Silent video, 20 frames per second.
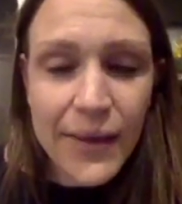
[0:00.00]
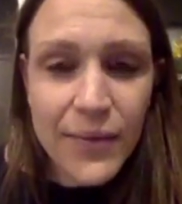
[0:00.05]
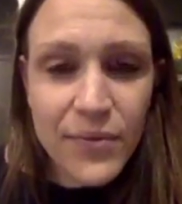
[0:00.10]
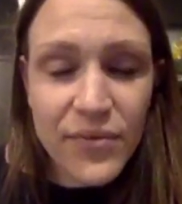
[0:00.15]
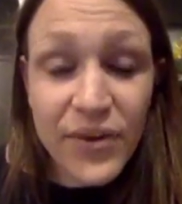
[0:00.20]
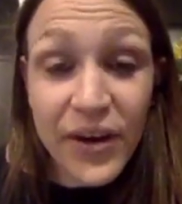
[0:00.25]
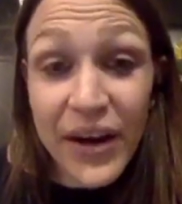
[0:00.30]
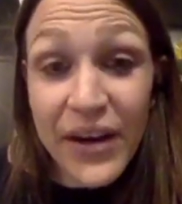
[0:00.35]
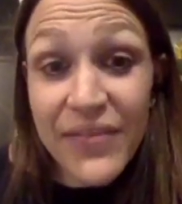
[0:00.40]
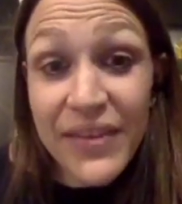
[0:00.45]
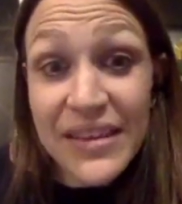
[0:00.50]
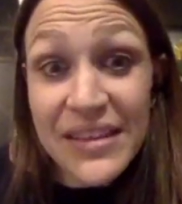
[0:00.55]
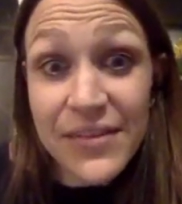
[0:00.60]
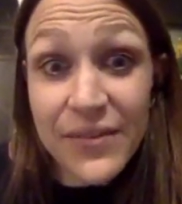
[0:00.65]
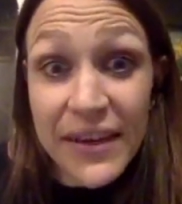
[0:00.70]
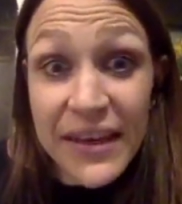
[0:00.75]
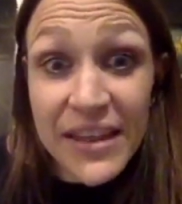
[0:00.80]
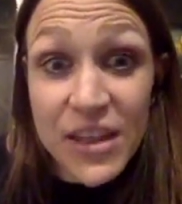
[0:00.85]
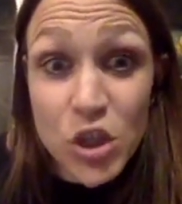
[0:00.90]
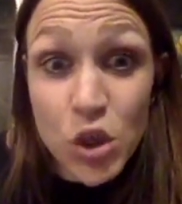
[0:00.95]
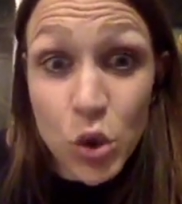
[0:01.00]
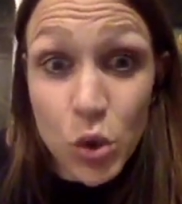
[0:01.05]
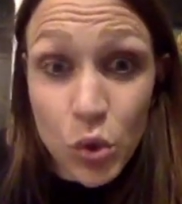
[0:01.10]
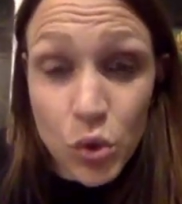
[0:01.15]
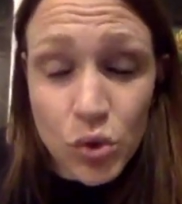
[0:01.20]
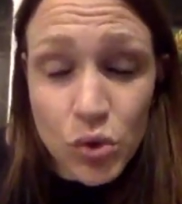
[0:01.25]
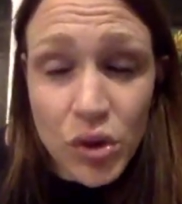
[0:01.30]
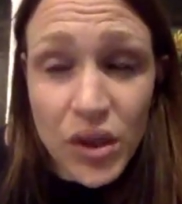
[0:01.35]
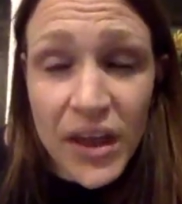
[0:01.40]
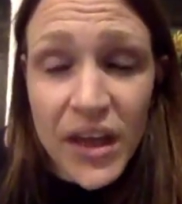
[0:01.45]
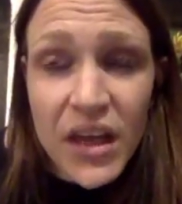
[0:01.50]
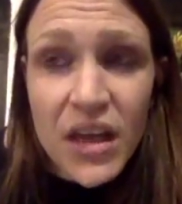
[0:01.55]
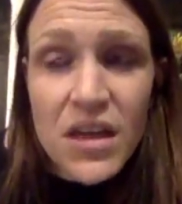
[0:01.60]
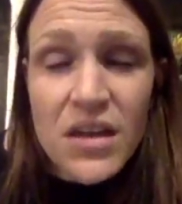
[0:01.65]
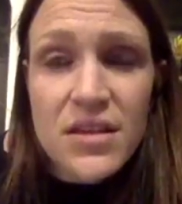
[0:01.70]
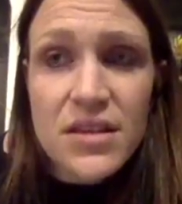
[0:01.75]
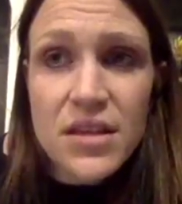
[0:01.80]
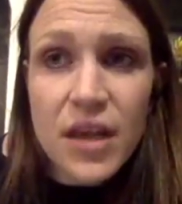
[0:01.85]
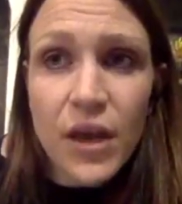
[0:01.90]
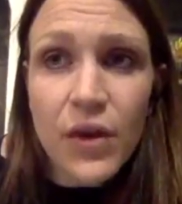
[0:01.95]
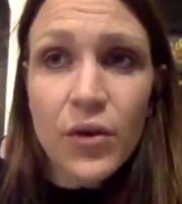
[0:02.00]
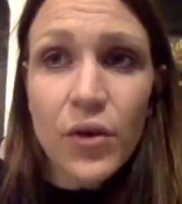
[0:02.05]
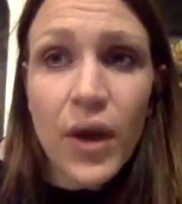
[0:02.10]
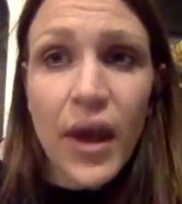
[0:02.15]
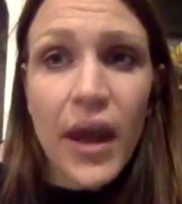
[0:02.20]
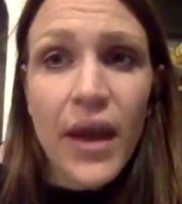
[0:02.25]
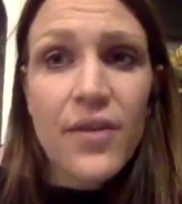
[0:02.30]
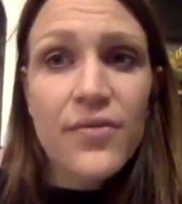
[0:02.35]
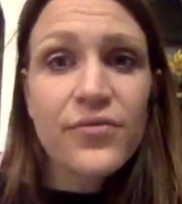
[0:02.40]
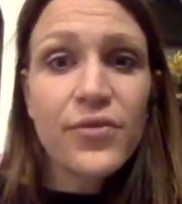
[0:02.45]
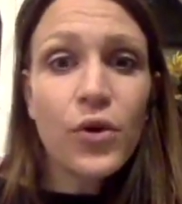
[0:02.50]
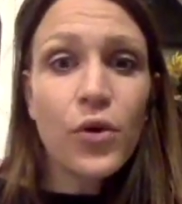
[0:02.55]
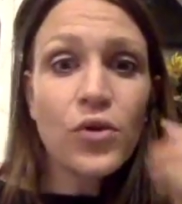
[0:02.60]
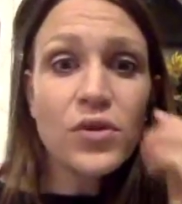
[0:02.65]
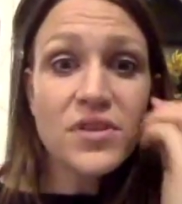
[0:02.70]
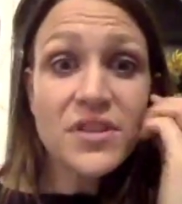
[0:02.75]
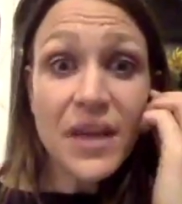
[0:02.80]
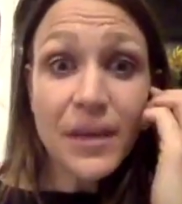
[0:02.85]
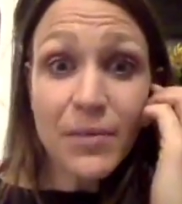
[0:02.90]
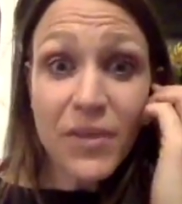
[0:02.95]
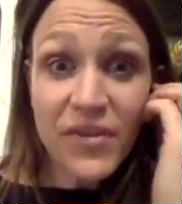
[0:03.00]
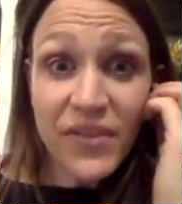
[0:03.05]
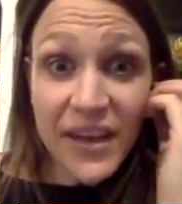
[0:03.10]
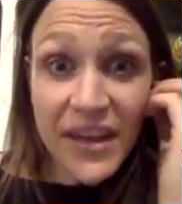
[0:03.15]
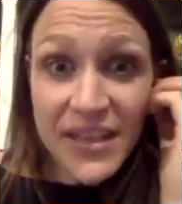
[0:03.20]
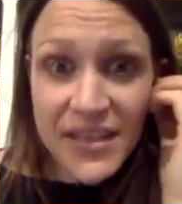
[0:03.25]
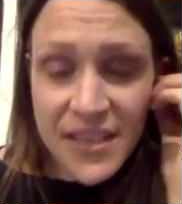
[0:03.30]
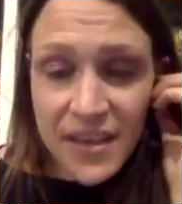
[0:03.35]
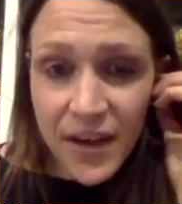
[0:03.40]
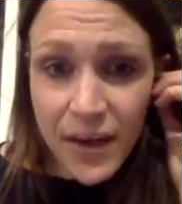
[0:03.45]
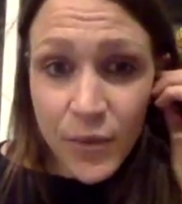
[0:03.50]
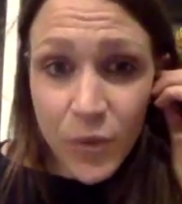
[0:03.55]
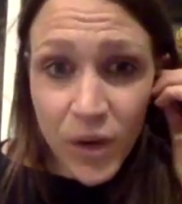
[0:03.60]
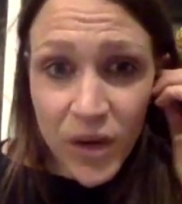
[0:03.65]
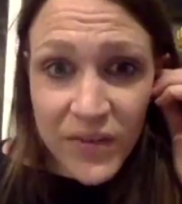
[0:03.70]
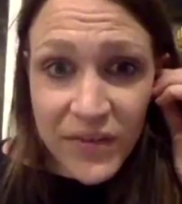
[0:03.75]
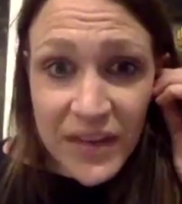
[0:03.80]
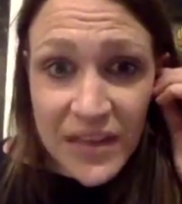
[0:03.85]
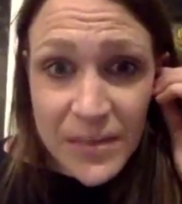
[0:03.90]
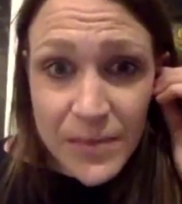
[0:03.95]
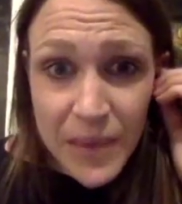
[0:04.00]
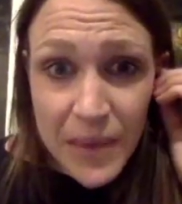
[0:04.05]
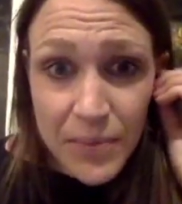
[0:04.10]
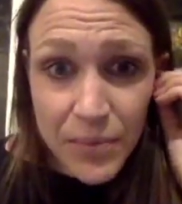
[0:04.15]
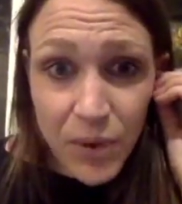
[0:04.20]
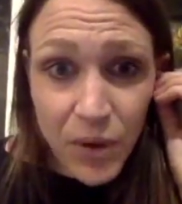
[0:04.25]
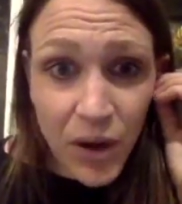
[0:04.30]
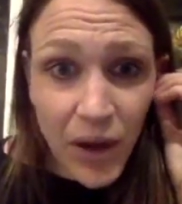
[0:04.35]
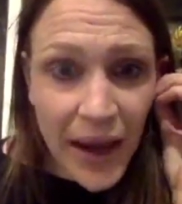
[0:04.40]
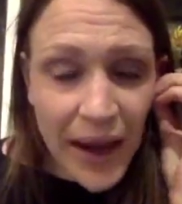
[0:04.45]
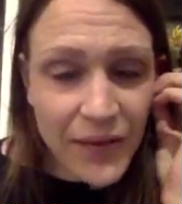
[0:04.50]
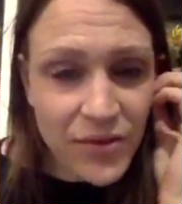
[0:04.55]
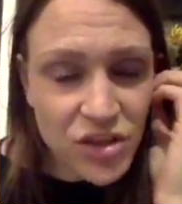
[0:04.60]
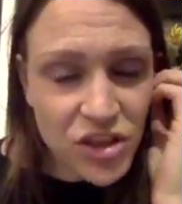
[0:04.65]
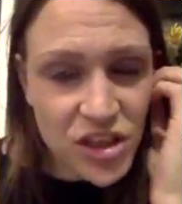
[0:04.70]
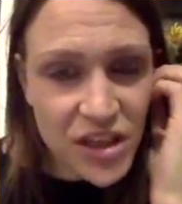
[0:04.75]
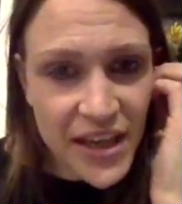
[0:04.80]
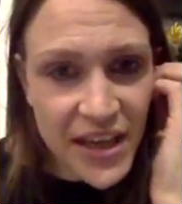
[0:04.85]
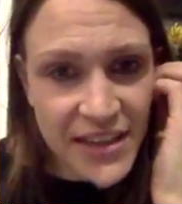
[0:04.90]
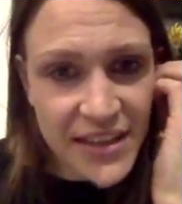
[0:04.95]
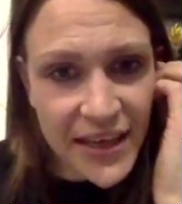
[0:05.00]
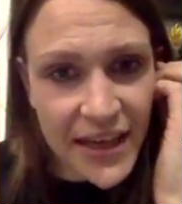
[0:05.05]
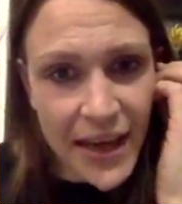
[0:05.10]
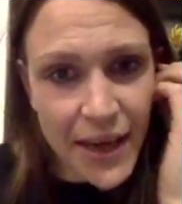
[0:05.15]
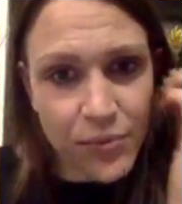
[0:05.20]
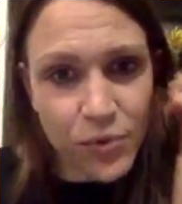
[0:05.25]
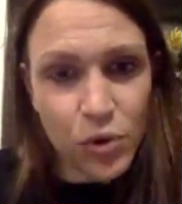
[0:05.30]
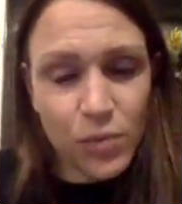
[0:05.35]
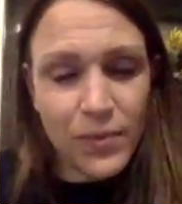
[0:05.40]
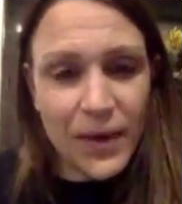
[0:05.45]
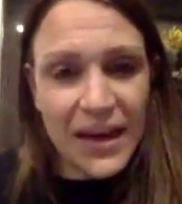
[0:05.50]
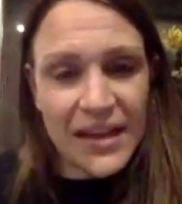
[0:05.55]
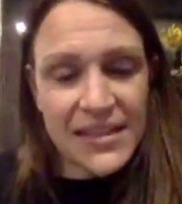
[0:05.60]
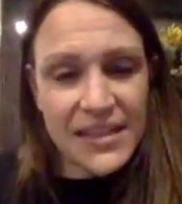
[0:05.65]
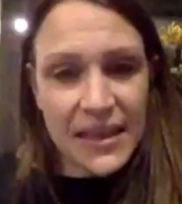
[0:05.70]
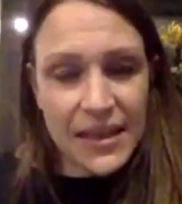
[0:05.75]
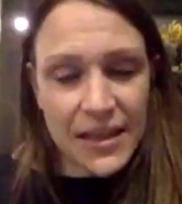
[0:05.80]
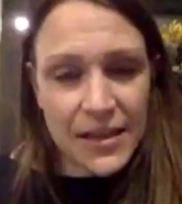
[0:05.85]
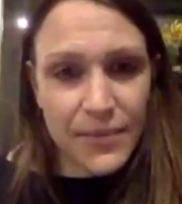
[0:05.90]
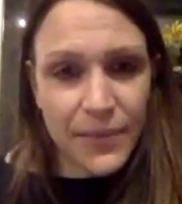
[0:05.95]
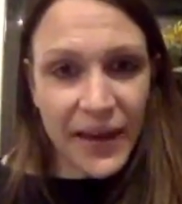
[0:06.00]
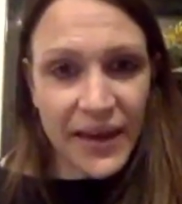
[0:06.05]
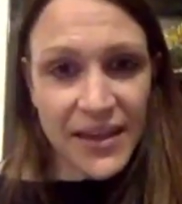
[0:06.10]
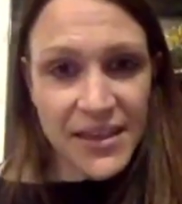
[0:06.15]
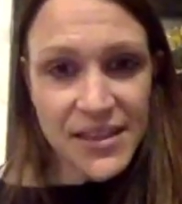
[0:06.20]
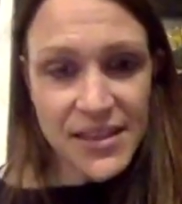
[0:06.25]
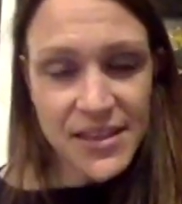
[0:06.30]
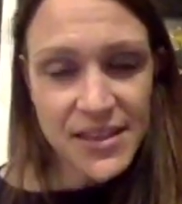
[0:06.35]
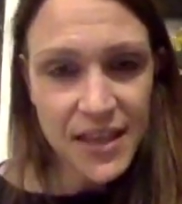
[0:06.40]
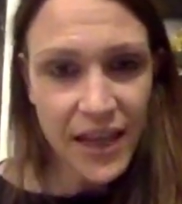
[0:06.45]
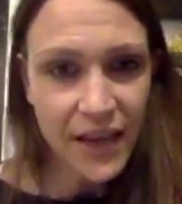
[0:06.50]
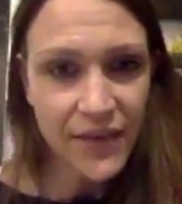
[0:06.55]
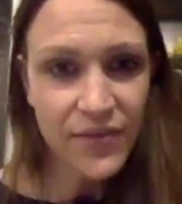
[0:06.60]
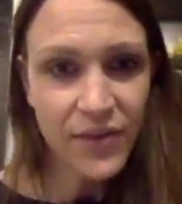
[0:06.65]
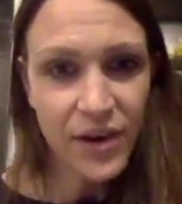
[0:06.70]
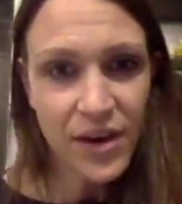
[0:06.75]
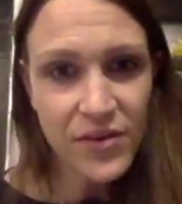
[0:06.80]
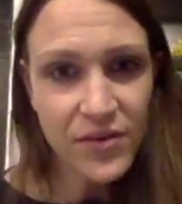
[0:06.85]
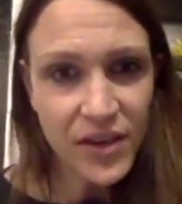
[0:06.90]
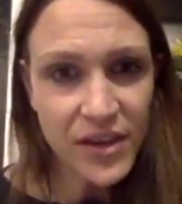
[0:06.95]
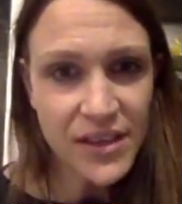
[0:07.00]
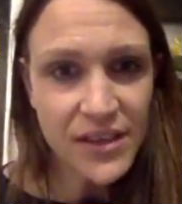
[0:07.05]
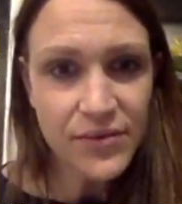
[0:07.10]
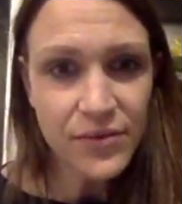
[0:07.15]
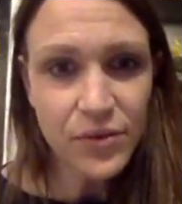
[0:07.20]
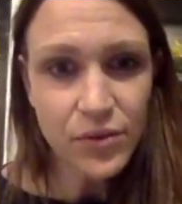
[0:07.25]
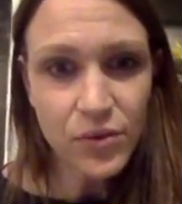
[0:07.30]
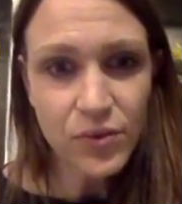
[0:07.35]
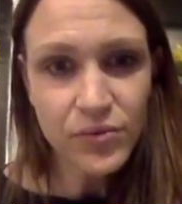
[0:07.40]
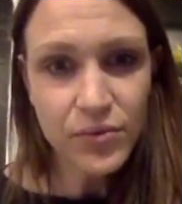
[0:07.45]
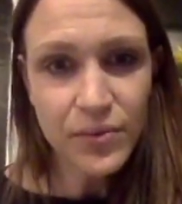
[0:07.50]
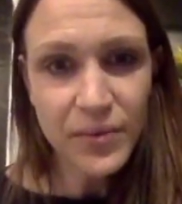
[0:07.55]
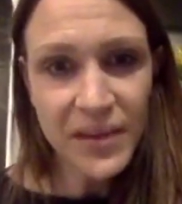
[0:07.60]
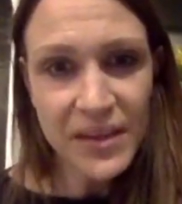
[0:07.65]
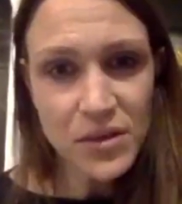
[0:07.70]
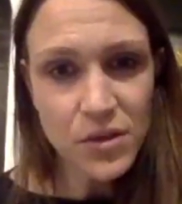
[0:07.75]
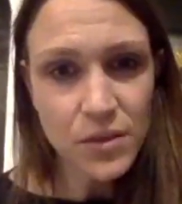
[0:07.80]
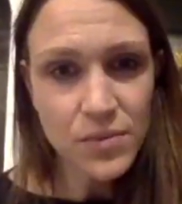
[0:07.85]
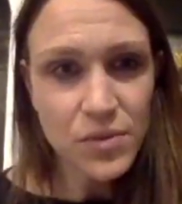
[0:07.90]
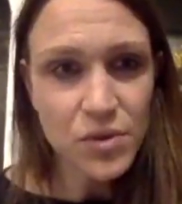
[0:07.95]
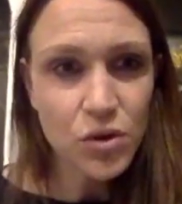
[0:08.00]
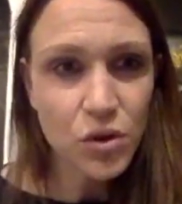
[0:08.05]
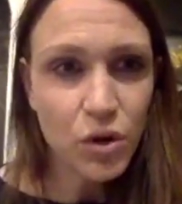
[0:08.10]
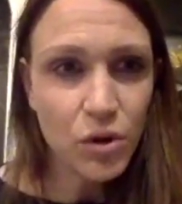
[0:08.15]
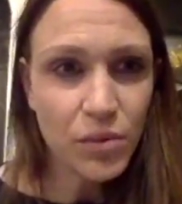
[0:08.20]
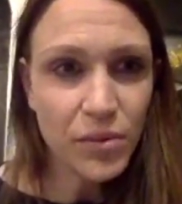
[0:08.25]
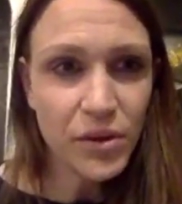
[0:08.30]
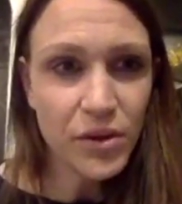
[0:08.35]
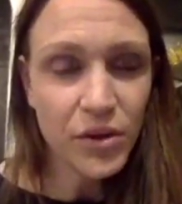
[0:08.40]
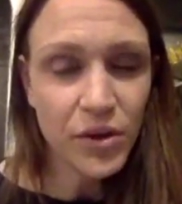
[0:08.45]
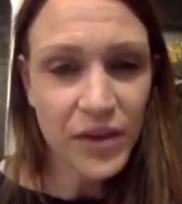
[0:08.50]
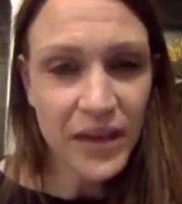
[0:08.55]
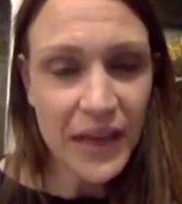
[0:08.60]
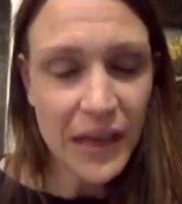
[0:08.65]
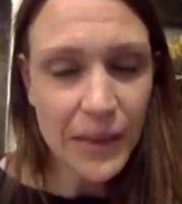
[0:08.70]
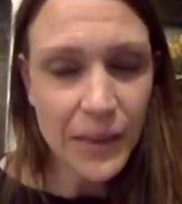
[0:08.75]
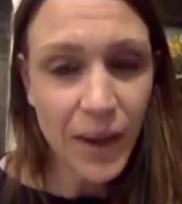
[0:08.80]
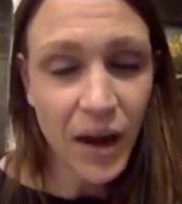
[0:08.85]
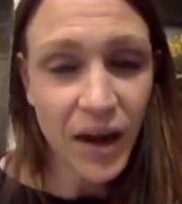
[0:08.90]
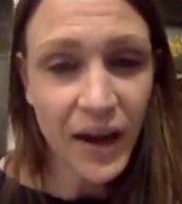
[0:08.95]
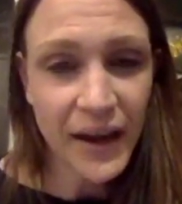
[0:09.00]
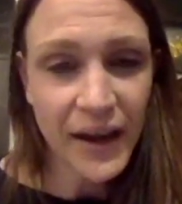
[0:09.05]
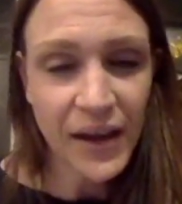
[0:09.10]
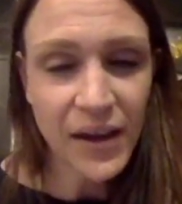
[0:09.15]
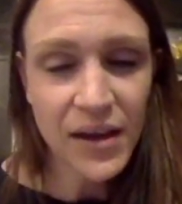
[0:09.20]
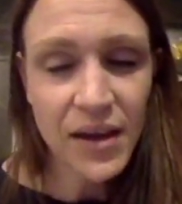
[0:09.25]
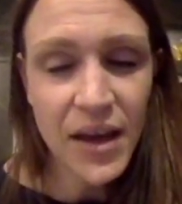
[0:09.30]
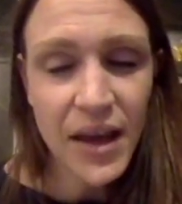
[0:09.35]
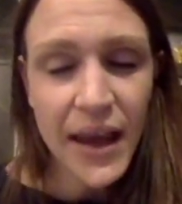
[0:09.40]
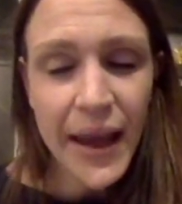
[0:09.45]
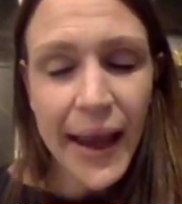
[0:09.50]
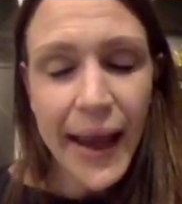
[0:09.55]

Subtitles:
very effectively at all. So for some of us, and I'm one of these people, I have a genetic abnormality that makes it very, very difficult for me to absorb non-heme iron.